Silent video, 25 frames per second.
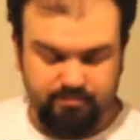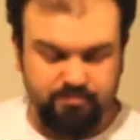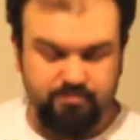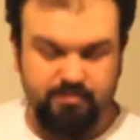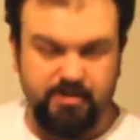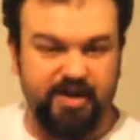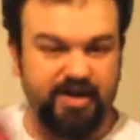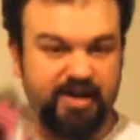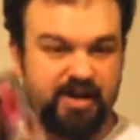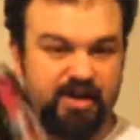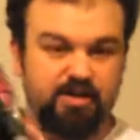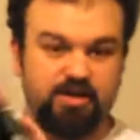
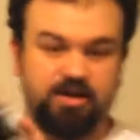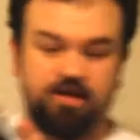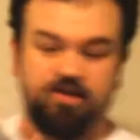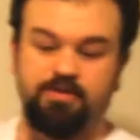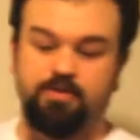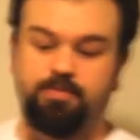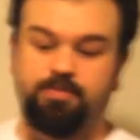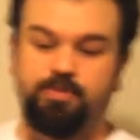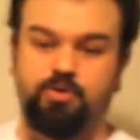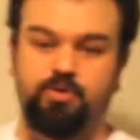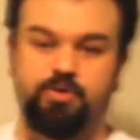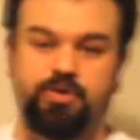Again, if you
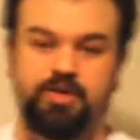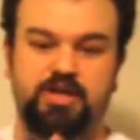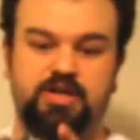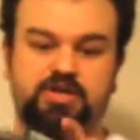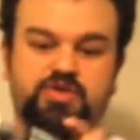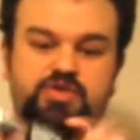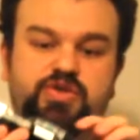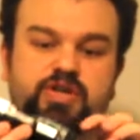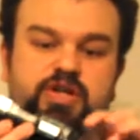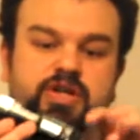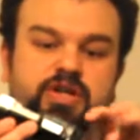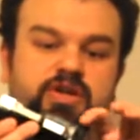pull the
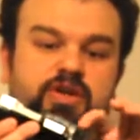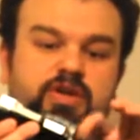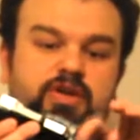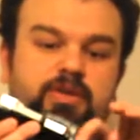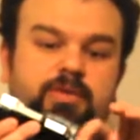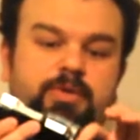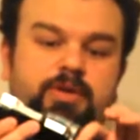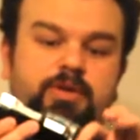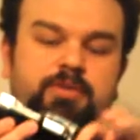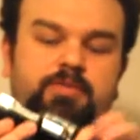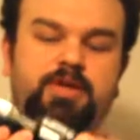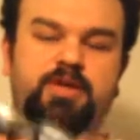trigger on the
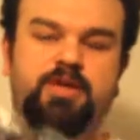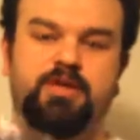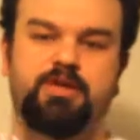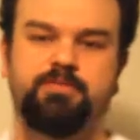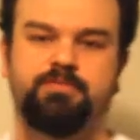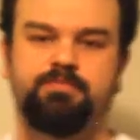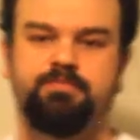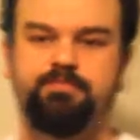bottom here,